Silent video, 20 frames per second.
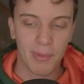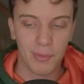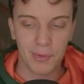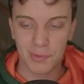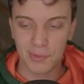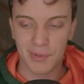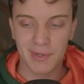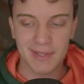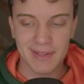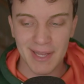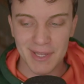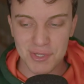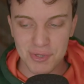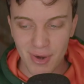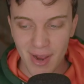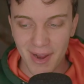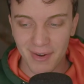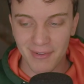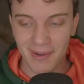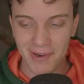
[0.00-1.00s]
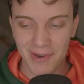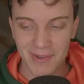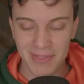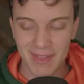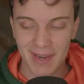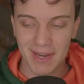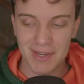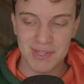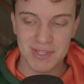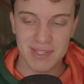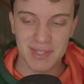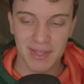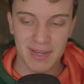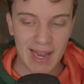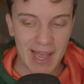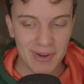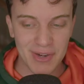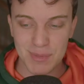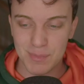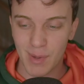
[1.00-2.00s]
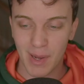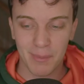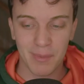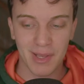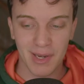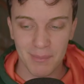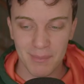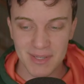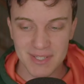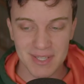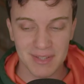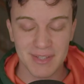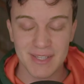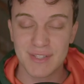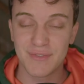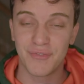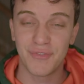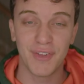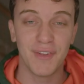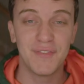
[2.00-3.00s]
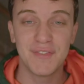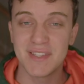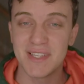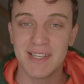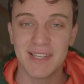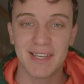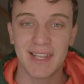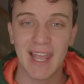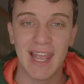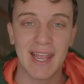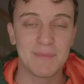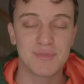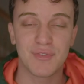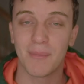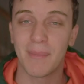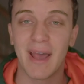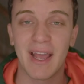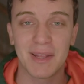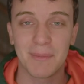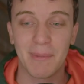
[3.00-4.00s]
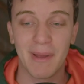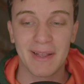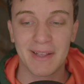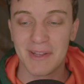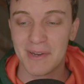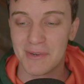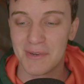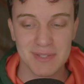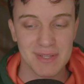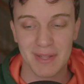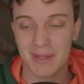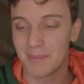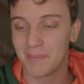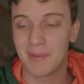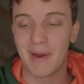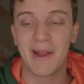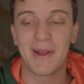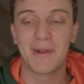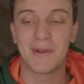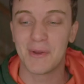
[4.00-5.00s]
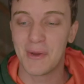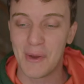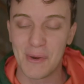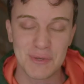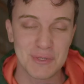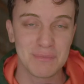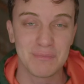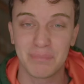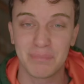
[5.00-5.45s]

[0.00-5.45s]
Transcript: but when you look at that track record that I just laid out, he's probably going to miss at least 15 games for back-to-back years, and then the prior years